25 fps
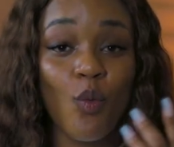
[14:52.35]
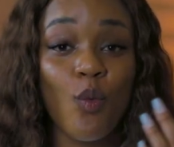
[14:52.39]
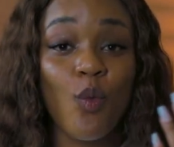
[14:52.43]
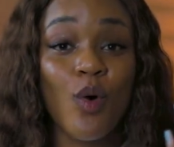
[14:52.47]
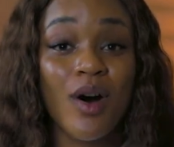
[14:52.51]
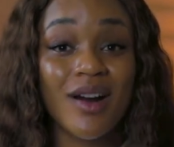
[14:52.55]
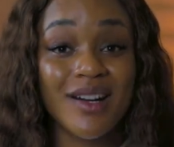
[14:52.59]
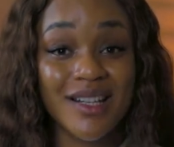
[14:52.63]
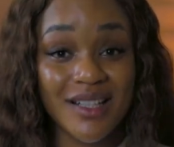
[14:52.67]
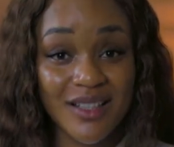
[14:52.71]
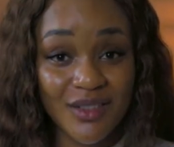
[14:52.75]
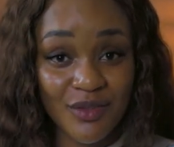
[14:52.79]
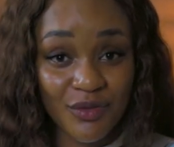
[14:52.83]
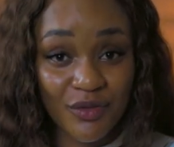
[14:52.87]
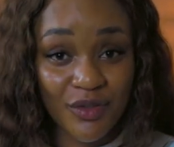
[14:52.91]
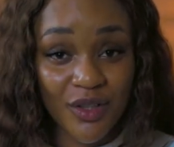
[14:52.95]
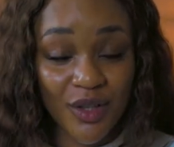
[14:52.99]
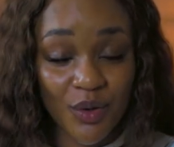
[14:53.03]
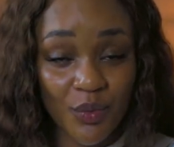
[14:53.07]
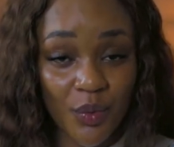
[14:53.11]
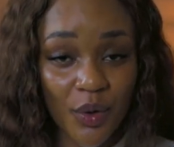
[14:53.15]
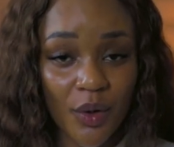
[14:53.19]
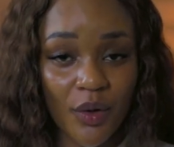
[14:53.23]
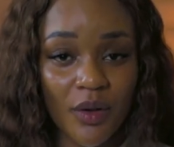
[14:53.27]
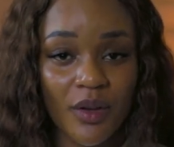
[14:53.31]
What is
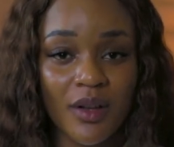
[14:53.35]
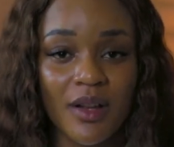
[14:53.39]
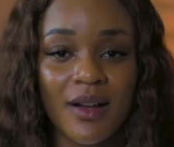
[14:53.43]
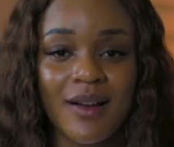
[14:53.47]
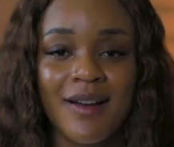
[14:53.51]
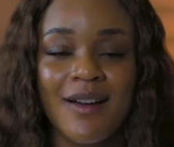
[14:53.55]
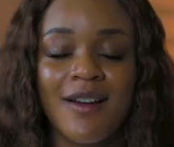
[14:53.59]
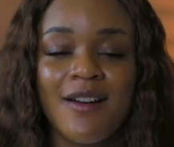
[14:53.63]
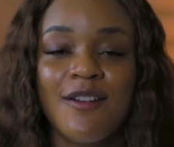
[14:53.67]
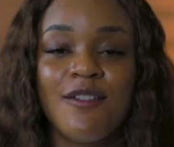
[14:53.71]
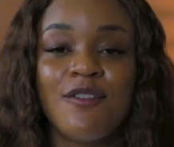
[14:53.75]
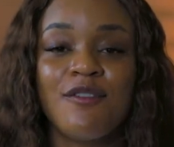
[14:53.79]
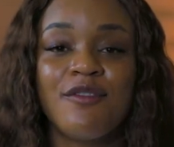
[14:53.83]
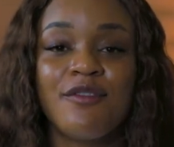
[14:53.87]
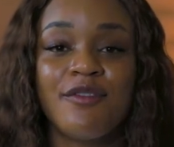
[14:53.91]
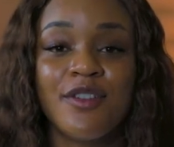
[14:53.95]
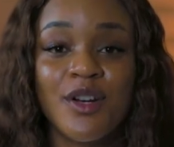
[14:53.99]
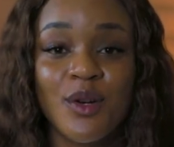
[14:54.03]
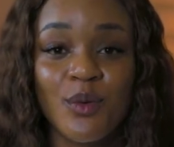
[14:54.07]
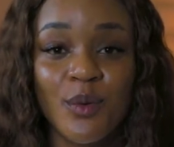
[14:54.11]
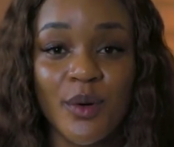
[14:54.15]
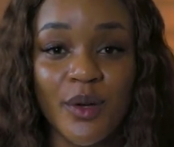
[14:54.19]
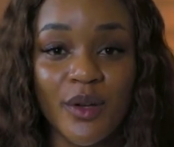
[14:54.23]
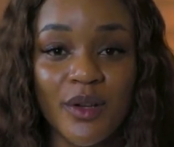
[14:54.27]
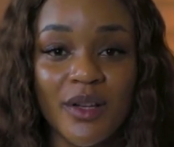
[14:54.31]
free will?
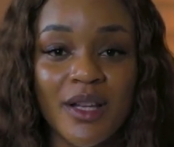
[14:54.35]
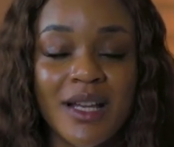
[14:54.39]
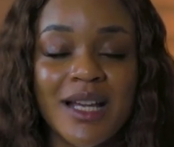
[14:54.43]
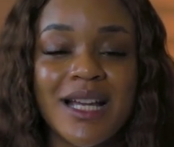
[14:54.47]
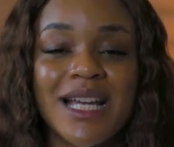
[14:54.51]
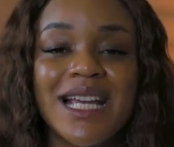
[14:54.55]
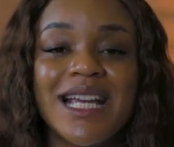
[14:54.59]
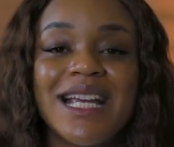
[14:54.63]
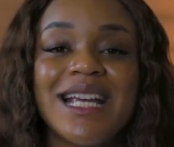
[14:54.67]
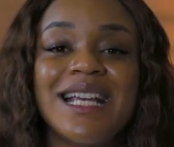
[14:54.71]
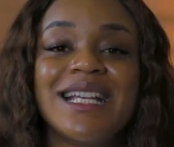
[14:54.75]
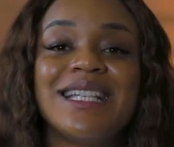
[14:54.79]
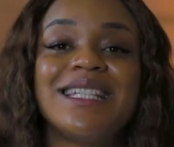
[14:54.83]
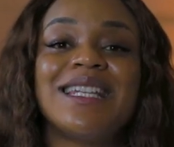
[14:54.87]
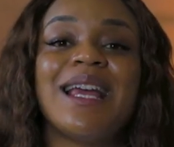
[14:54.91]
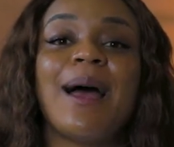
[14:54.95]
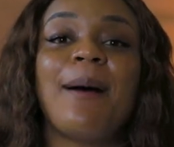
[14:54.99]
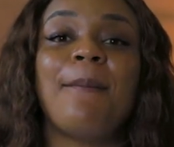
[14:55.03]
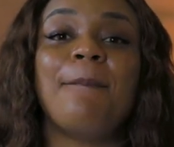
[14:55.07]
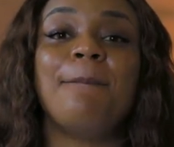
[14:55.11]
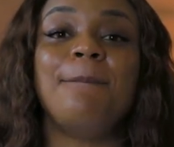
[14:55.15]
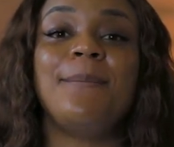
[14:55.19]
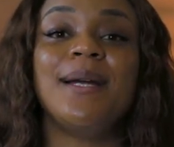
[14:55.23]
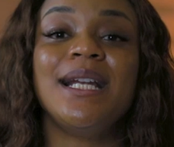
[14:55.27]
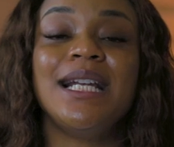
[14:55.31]
Free will is the
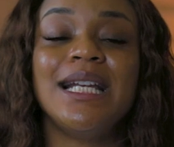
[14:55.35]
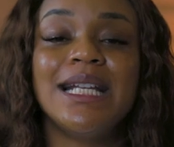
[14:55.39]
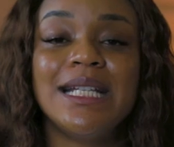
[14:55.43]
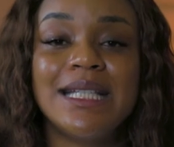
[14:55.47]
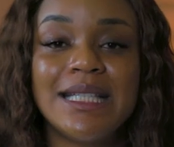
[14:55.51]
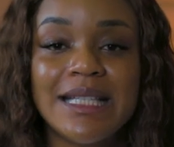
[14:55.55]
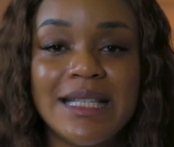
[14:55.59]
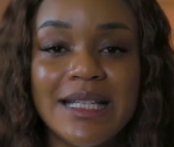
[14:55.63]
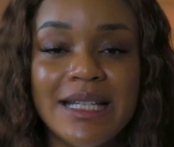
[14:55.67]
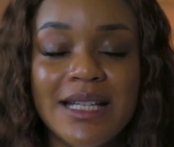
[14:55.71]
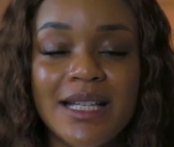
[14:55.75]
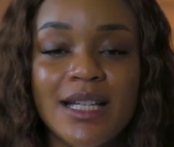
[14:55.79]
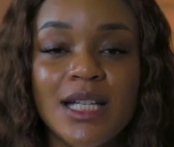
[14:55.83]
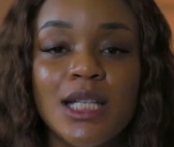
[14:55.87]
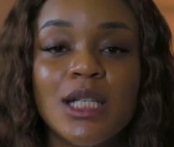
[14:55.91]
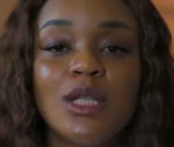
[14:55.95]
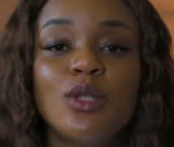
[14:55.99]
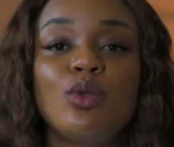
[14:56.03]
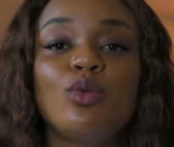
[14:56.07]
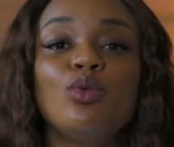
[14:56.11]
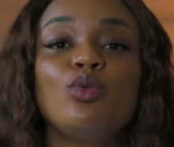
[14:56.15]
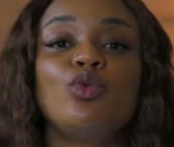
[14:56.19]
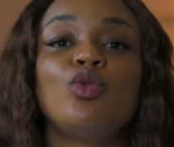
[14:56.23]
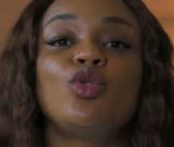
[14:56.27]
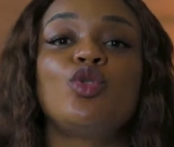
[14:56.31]
ability
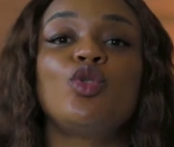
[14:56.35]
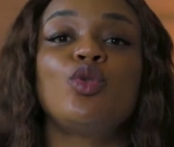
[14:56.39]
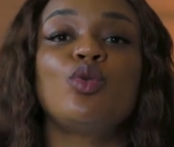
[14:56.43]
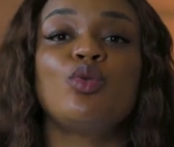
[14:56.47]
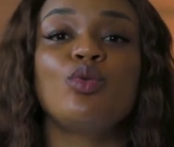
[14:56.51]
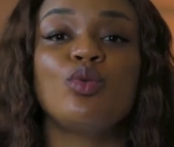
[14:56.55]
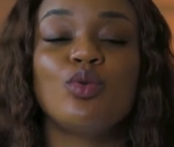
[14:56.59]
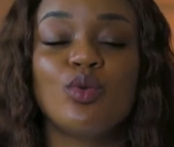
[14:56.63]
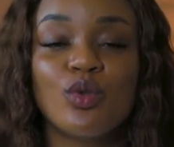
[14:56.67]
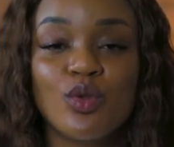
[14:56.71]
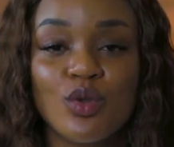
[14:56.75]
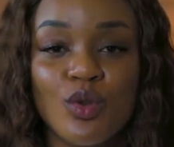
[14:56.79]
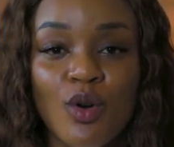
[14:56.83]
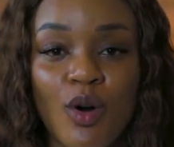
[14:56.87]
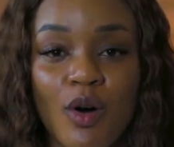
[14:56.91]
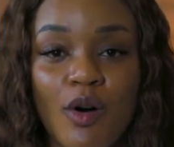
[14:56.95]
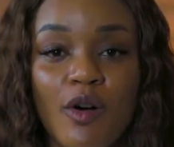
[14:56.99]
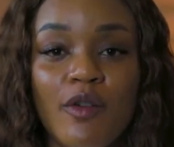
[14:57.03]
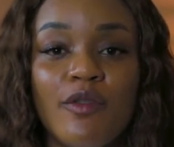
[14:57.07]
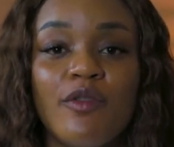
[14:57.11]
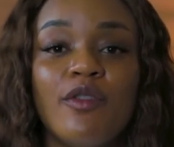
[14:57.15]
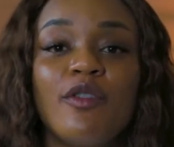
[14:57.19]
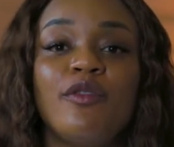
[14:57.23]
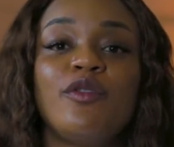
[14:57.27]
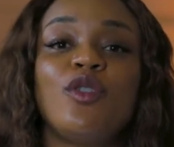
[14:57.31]
to choose
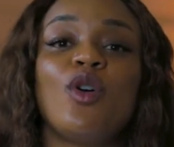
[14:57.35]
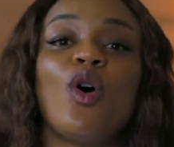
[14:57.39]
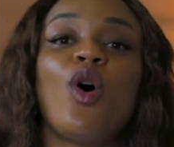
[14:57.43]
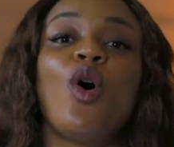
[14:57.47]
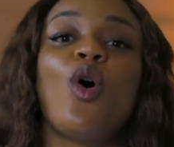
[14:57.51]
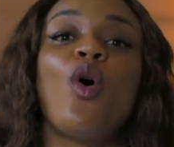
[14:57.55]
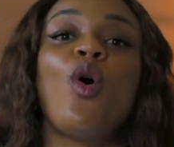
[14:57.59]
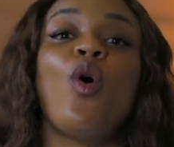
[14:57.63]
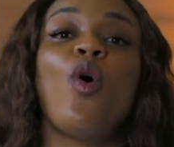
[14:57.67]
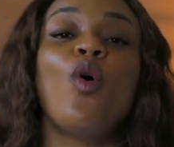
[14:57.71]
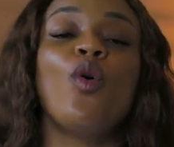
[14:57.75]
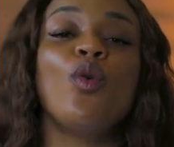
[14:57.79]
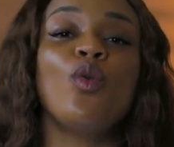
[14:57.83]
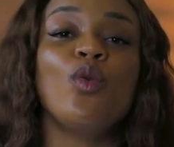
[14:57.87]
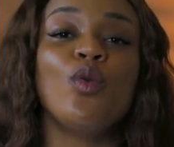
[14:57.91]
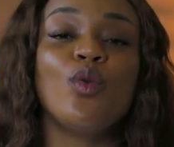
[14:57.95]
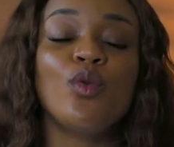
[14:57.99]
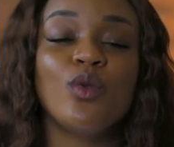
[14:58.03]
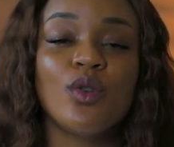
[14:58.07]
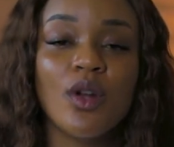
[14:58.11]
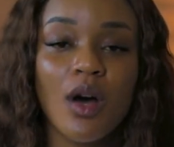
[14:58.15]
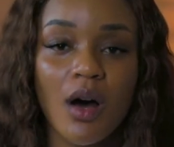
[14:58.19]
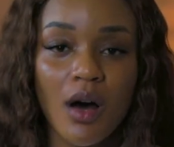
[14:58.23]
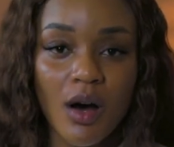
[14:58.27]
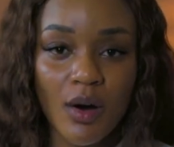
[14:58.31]
off of your
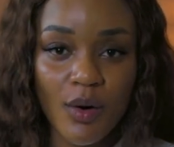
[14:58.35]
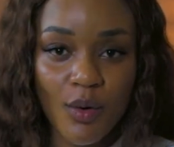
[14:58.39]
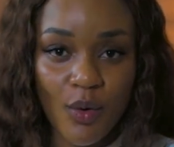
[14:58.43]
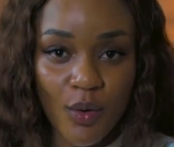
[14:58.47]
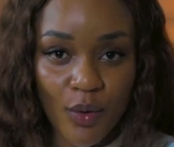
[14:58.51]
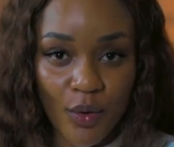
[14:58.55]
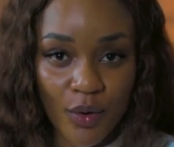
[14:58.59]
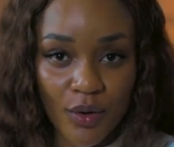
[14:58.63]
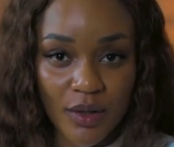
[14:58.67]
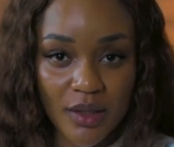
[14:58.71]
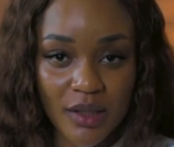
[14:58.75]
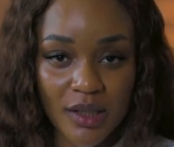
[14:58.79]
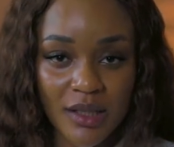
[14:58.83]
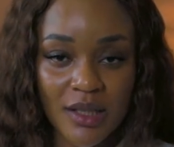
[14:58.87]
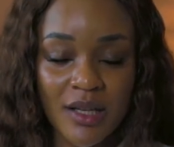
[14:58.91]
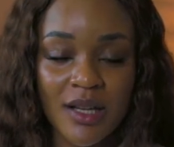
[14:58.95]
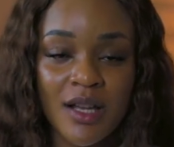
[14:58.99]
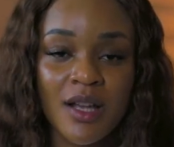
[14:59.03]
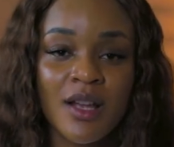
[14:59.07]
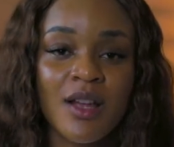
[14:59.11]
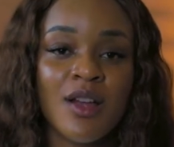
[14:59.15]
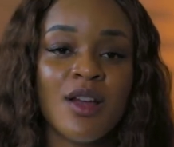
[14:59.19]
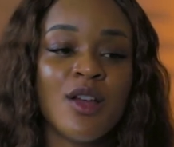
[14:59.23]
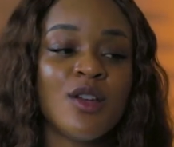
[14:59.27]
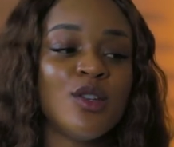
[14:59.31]
own accord.
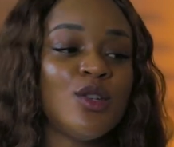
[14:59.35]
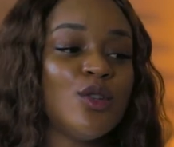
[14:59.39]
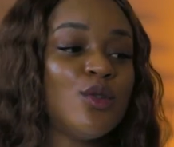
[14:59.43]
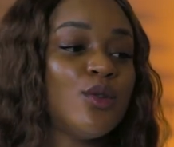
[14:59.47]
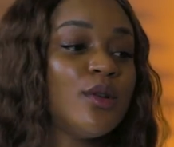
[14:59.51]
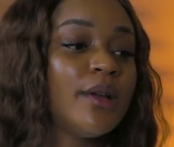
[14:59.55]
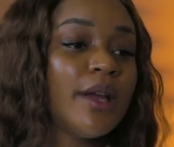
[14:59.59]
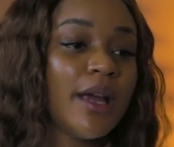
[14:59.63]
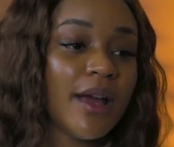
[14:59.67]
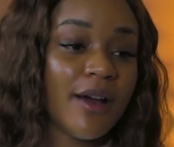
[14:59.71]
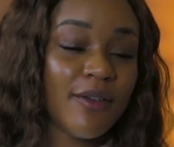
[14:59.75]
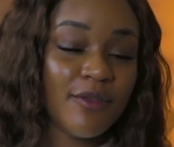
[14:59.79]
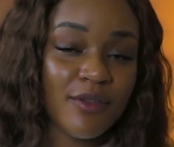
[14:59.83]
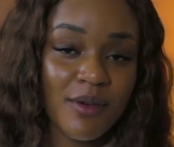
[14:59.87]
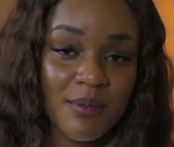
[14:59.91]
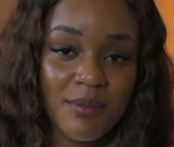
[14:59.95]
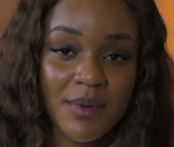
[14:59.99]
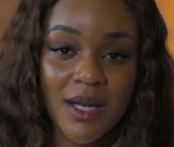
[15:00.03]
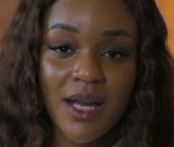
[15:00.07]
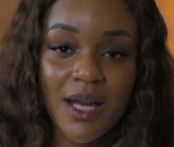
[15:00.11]
You hear from